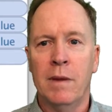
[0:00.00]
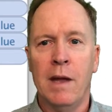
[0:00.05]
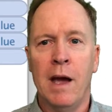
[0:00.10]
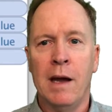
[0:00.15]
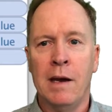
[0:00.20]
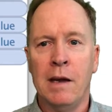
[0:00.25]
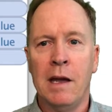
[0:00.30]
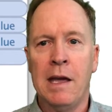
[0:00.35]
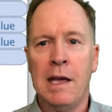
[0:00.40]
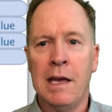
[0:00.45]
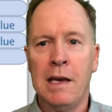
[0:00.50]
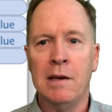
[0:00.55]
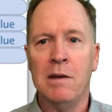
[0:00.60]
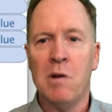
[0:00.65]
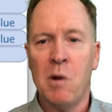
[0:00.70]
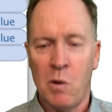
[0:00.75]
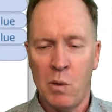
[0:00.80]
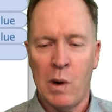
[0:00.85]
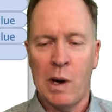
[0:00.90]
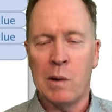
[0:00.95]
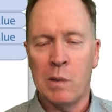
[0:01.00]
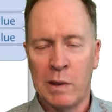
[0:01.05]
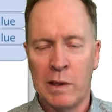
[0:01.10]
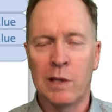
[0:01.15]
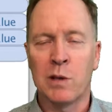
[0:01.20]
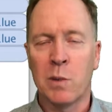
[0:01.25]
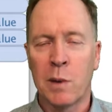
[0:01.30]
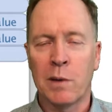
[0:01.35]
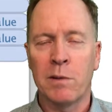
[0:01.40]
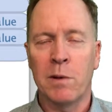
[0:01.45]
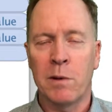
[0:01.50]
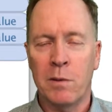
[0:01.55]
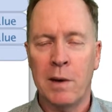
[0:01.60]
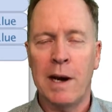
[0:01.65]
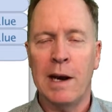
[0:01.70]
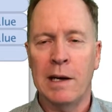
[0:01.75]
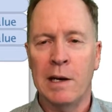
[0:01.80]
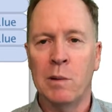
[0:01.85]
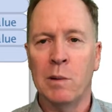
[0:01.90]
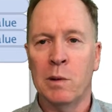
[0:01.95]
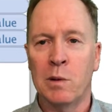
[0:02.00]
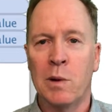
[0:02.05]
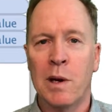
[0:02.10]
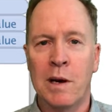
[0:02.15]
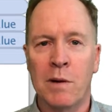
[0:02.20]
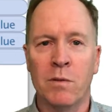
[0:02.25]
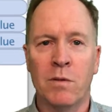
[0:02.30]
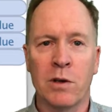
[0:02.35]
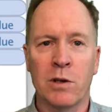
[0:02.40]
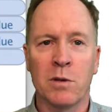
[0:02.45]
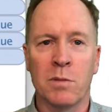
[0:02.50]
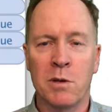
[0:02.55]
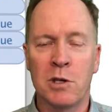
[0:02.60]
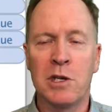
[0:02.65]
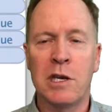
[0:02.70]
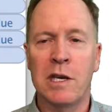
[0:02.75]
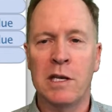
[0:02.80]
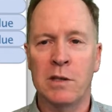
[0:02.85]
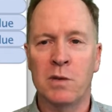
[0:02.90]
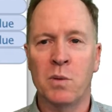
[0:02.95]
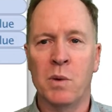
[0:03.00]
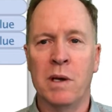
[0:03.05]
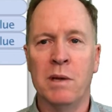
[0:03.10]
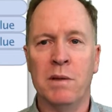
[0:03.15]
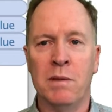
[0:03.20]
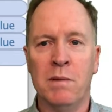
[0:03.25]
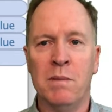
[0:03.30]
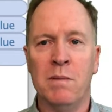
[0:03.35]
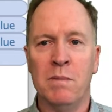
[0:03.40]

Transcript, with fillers: When this workflow ran, it would create virtual machines with